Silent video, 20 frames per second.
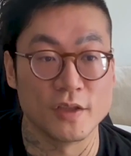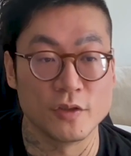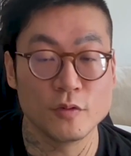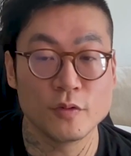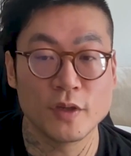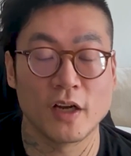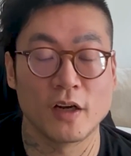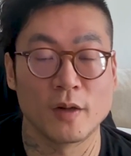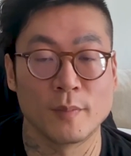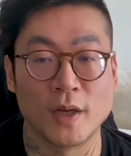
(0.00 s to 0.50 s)
you
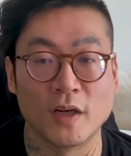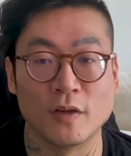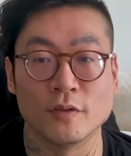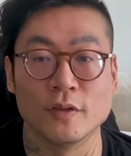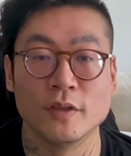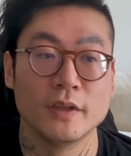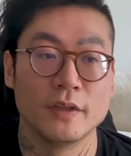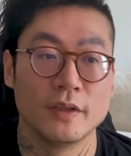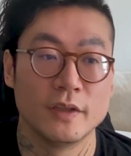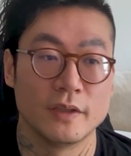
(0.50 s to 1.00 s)
care
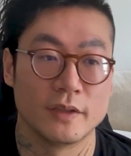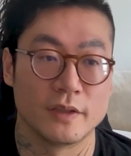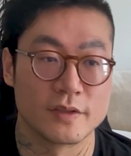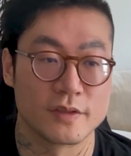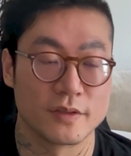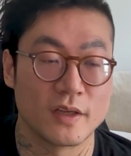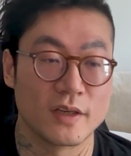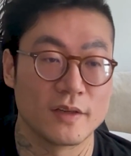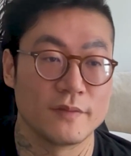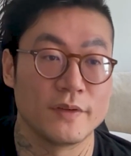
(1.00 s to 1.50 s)
about. There's
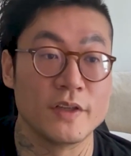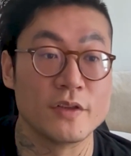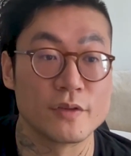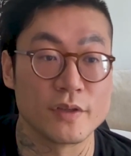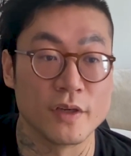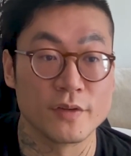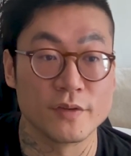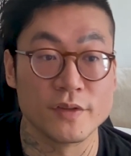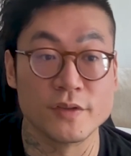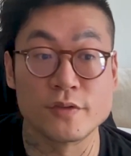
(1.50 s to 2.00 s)
a lot of
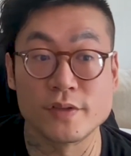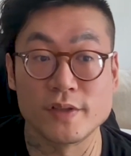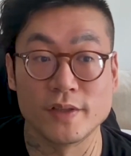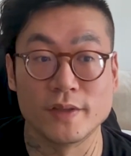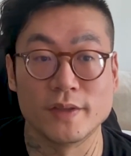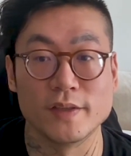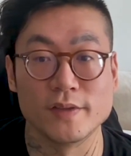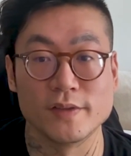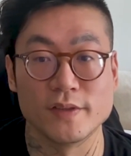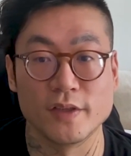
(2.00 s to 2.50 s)
other
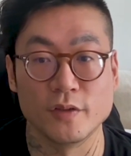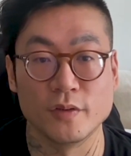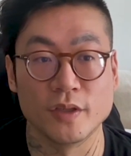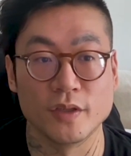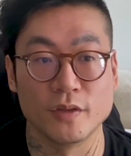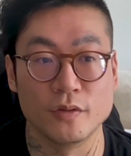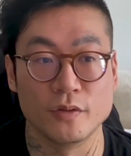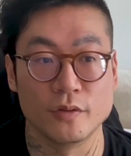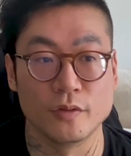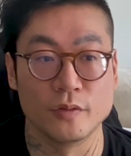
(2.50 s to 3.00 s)
interesting things that you
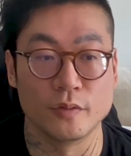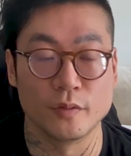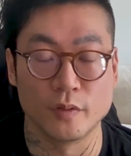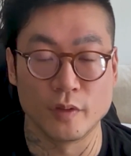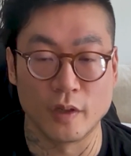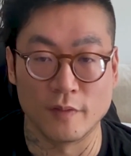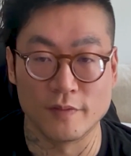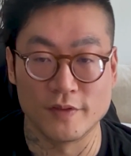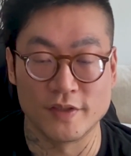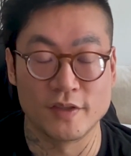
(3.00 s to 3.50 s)
can do.
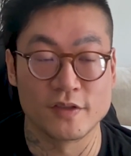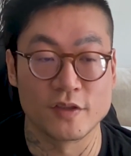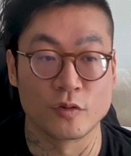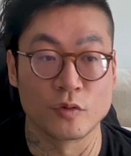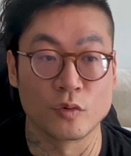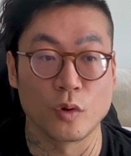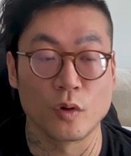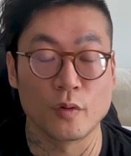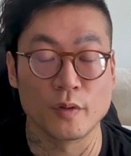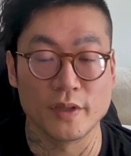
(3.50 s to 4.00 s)
Obviously, there's a
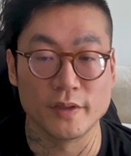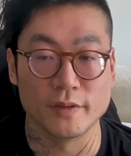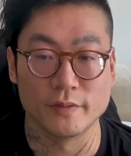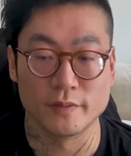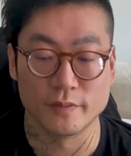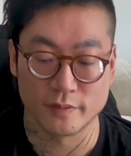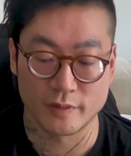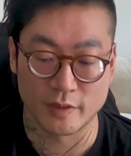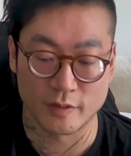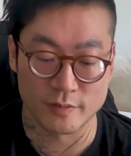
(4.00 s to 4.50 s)

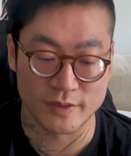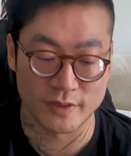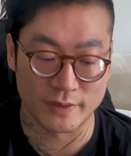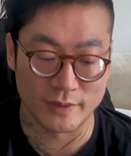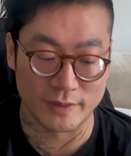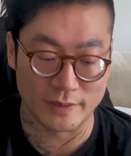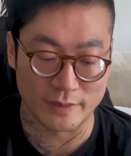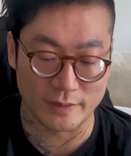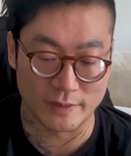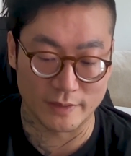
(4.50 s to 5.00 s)
growing, I would say,
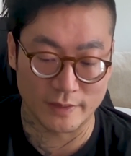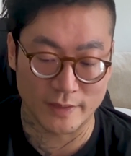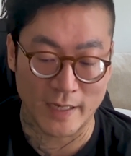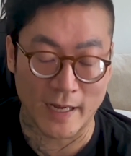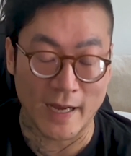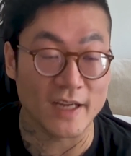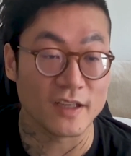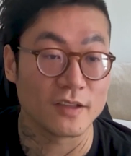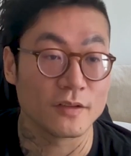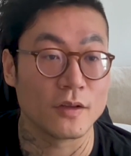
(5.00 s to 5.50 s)
like
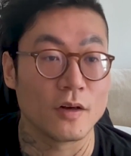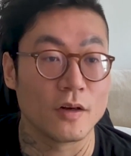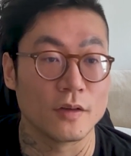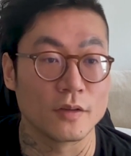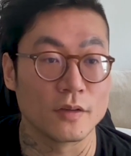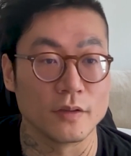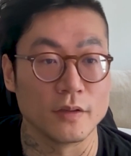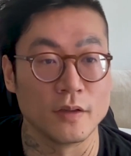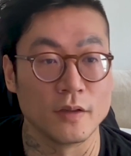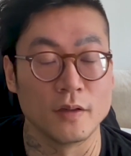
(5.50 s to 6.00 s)

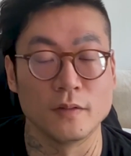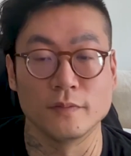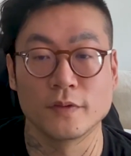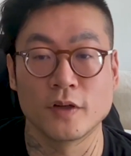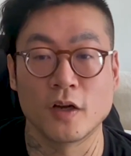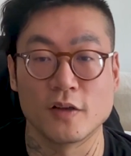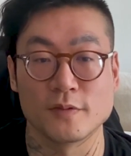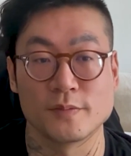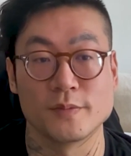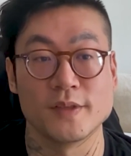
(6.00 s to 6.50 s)
catalog of
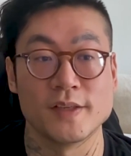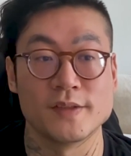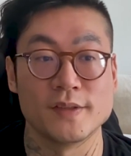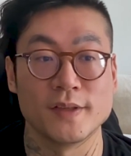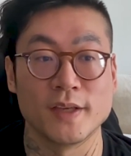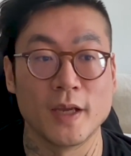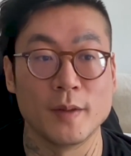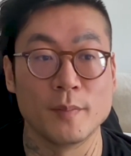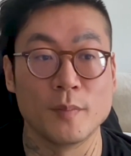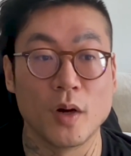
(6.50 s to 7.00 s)
Cosmos
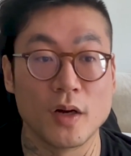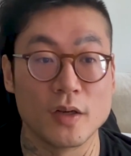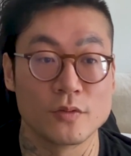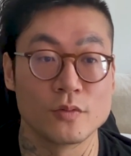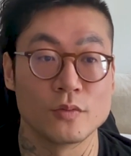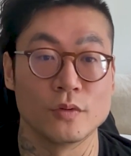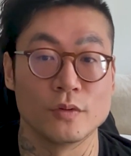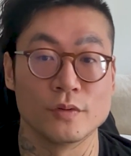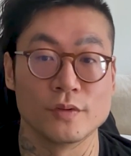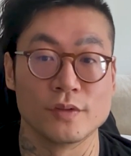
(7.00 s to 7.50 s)
SDK
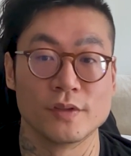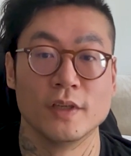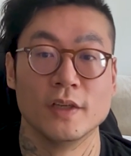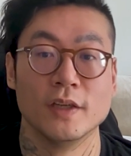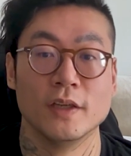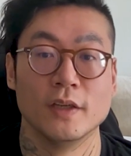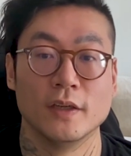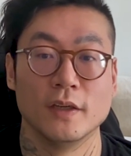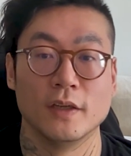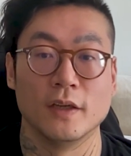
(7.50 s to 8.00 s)
modules
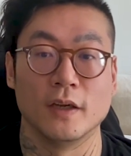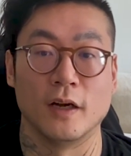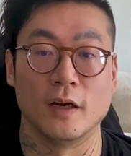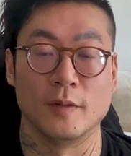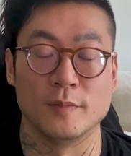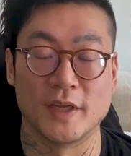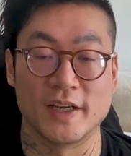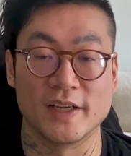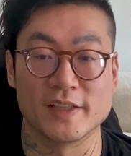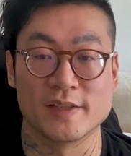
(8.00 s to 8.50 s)

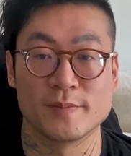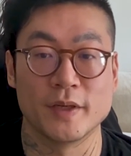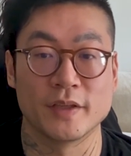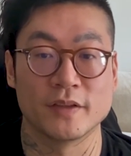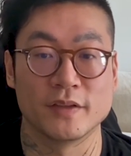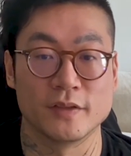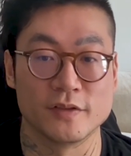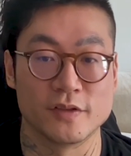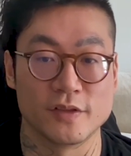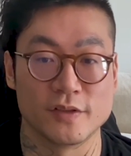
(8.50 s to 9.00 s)
that I
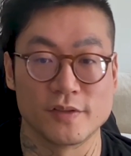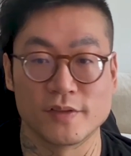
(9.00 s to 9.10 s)
expect to just